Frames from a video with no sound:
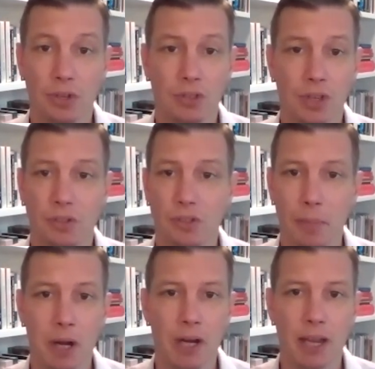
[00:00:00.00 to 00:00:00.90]
just as a
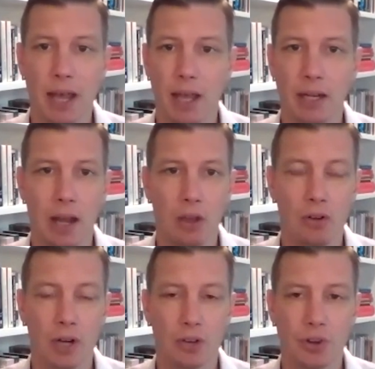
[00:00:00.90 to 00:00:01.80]
seminary guy and an
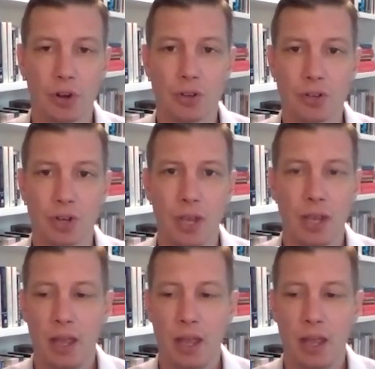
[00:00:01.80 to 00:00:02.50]
elder at a church.